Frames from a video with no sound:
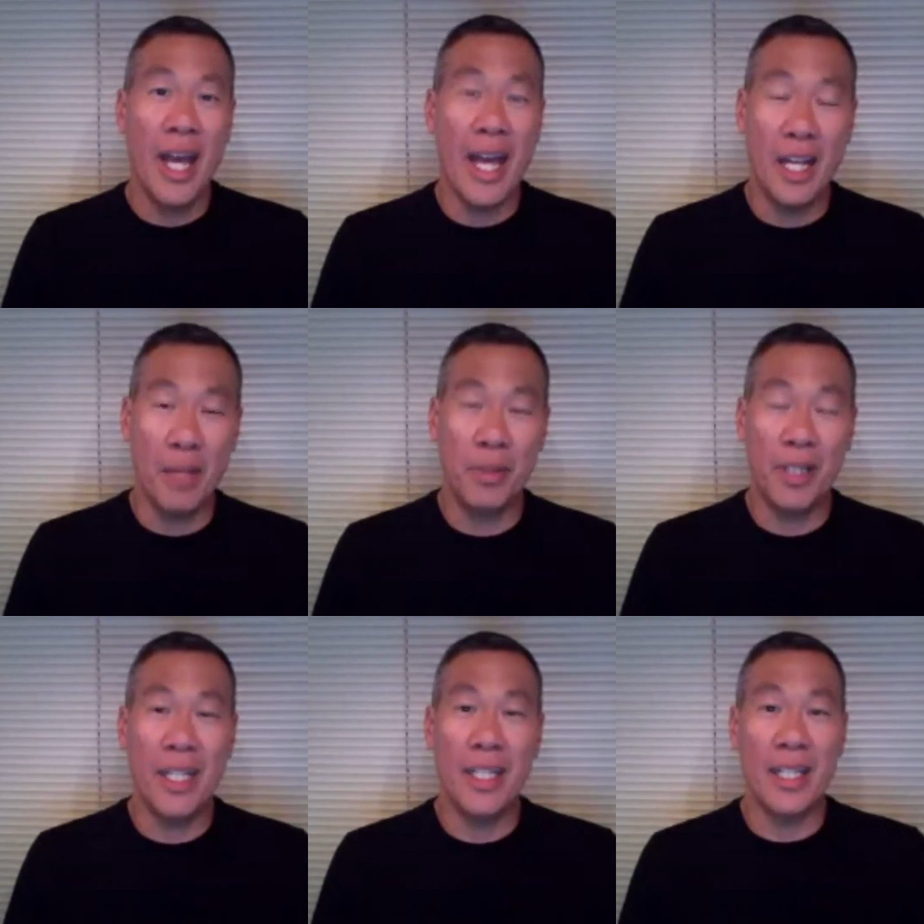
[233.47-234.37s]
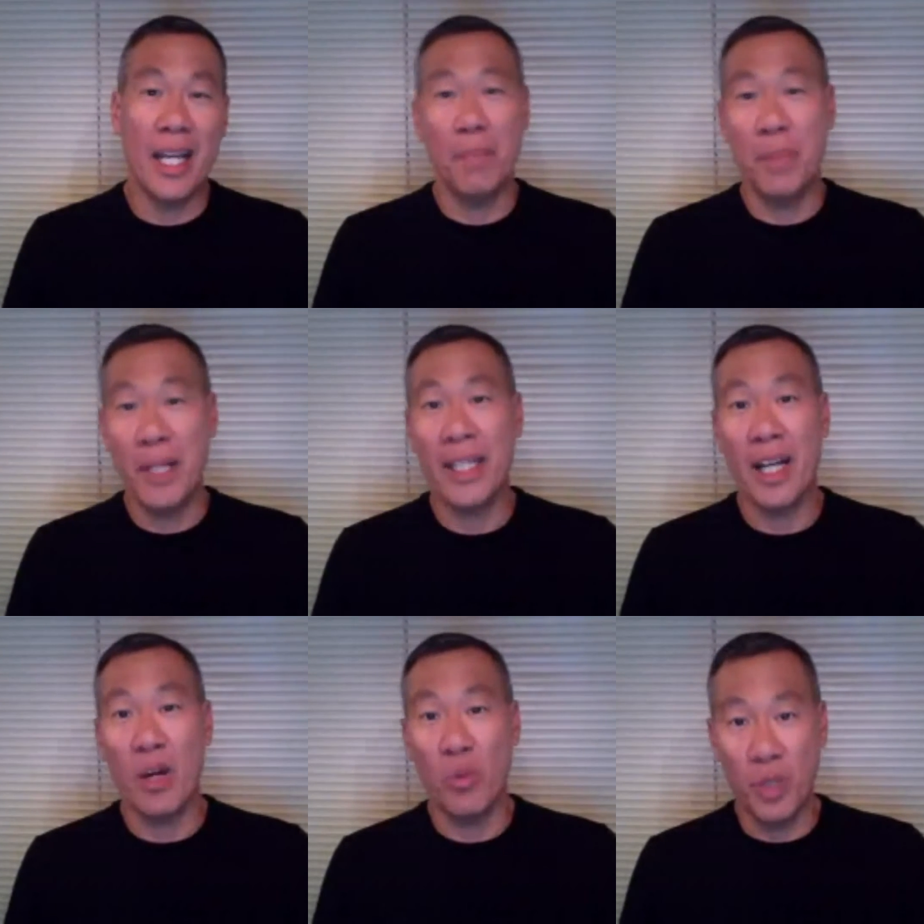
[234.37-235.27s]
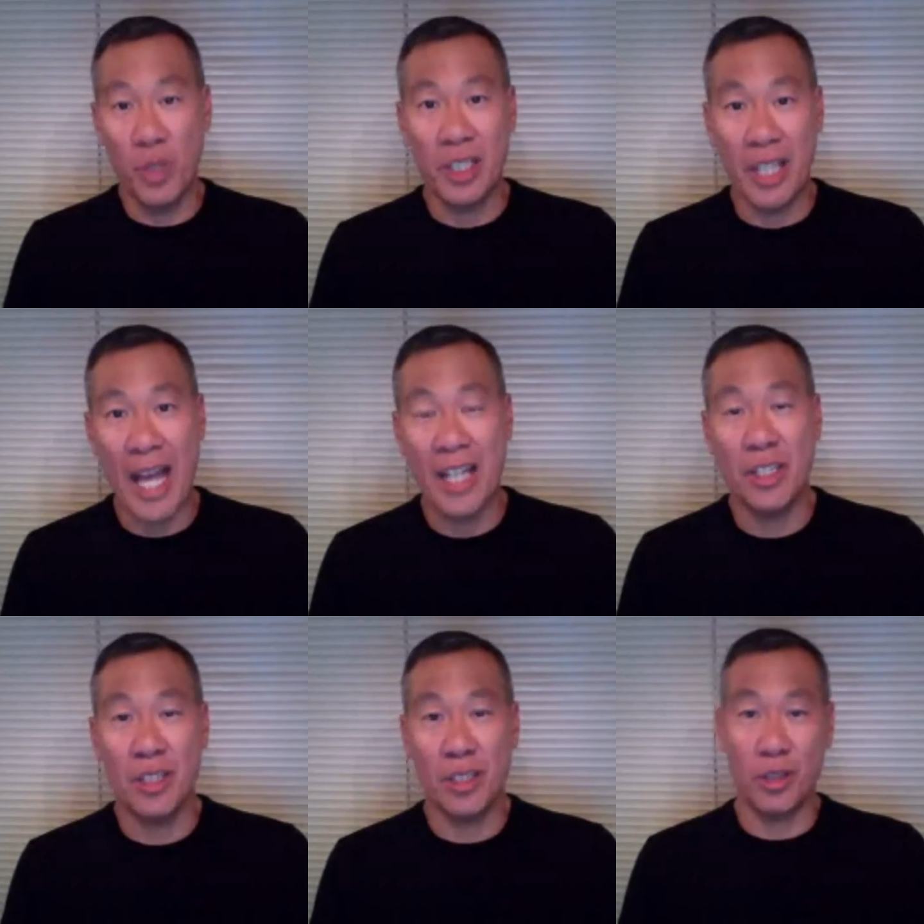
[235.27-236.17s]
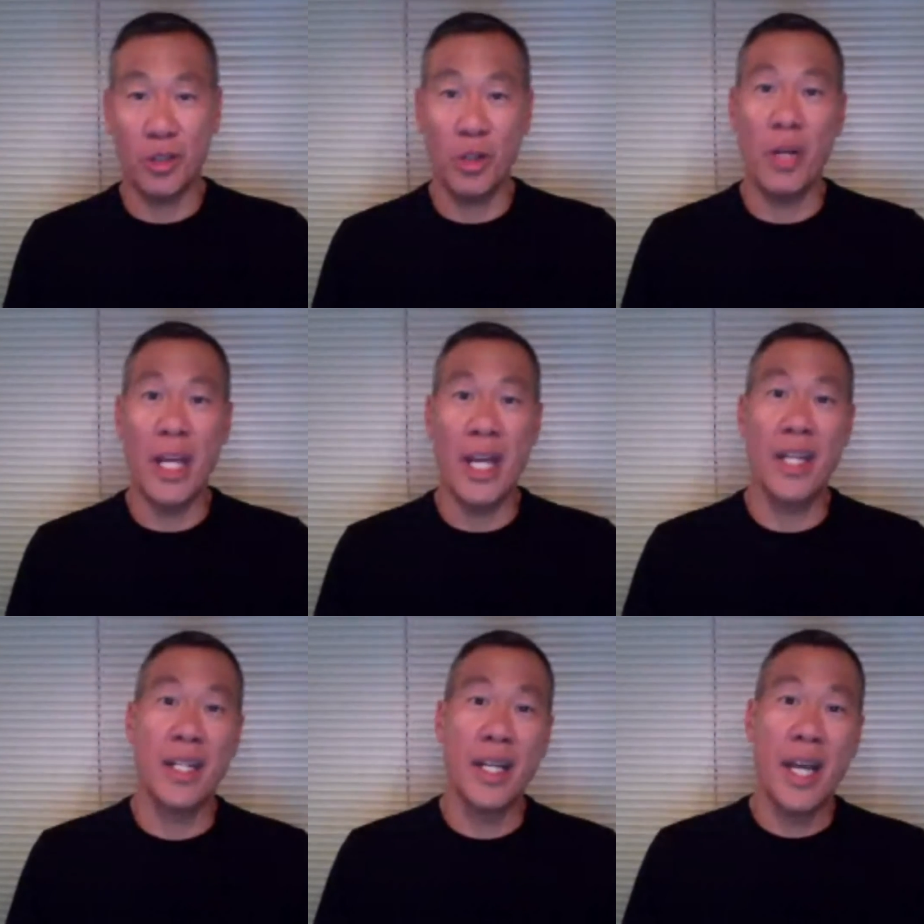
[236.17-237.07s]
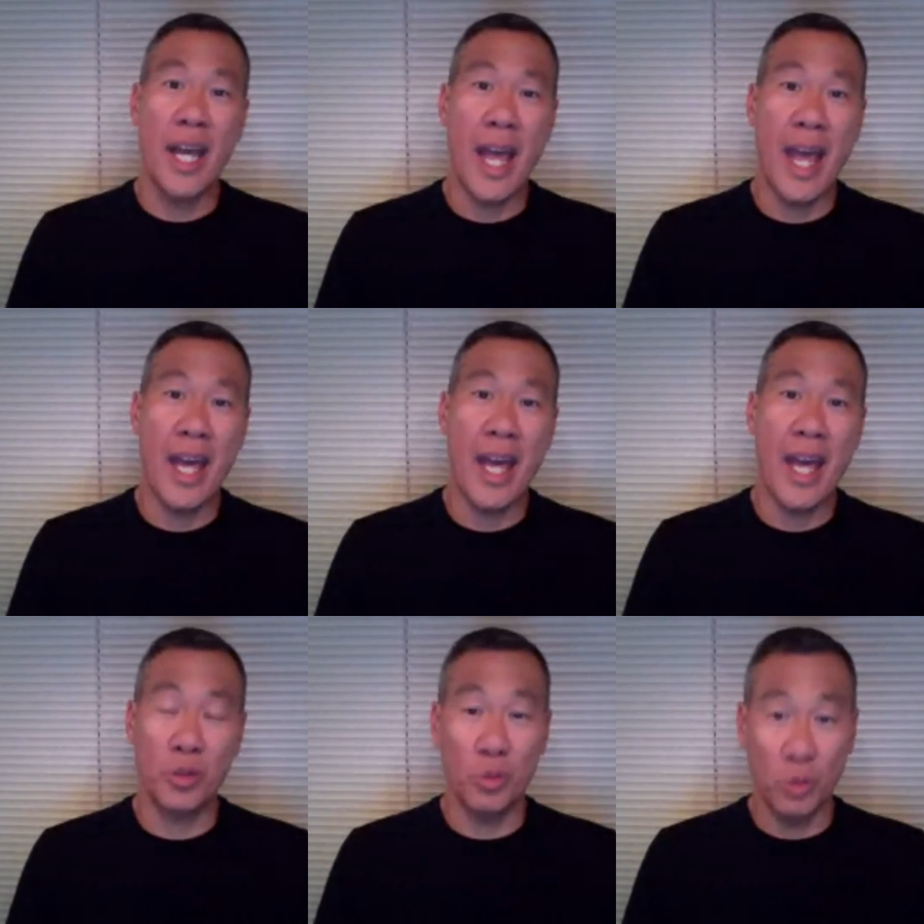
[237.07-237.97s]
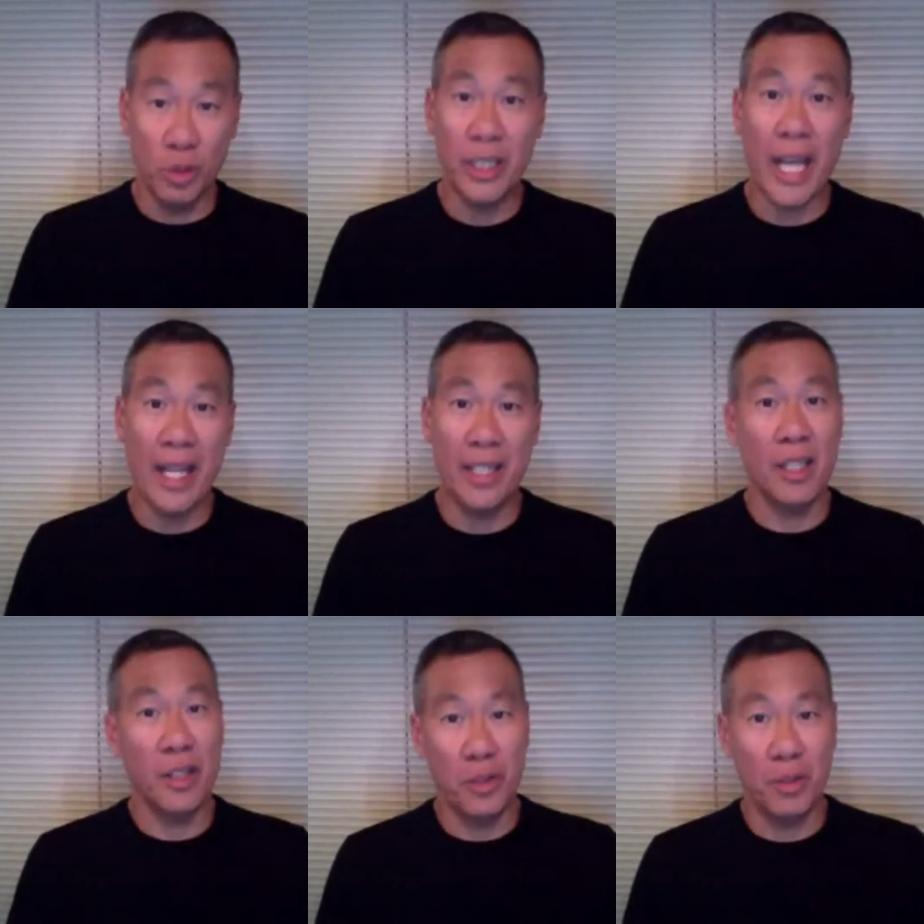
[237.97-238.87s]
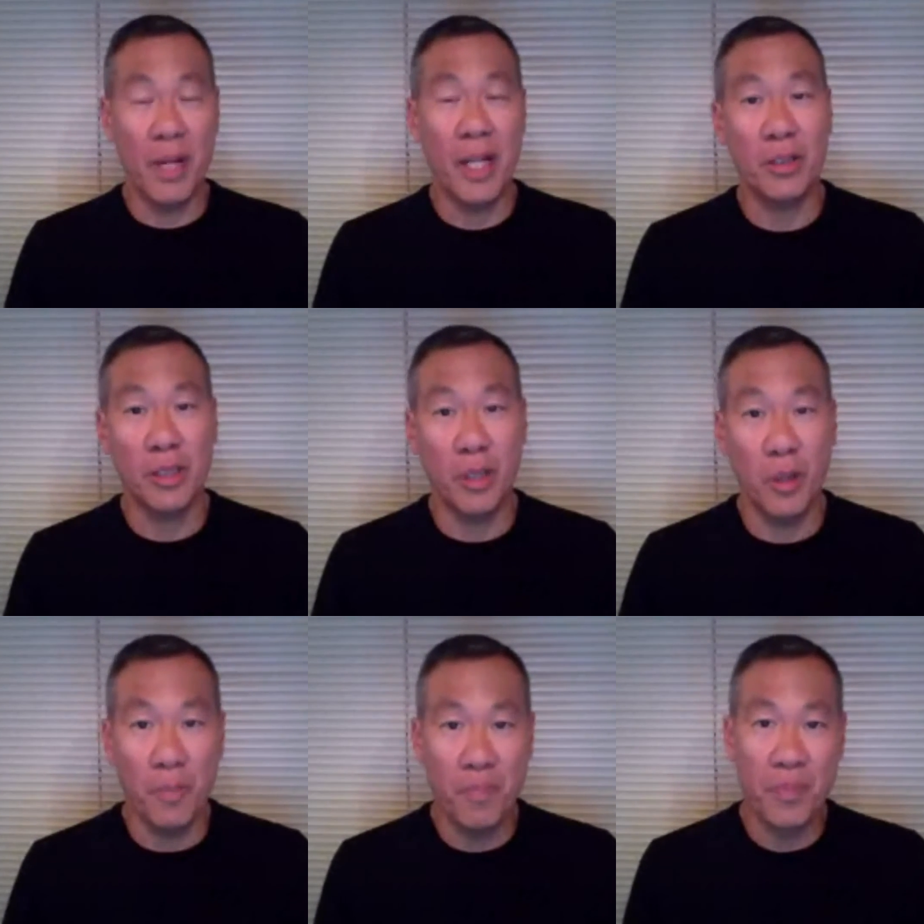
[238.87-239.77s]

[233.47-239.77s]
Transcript: at epilating and picking out which lashes to go ahead and to look at it under the microscope.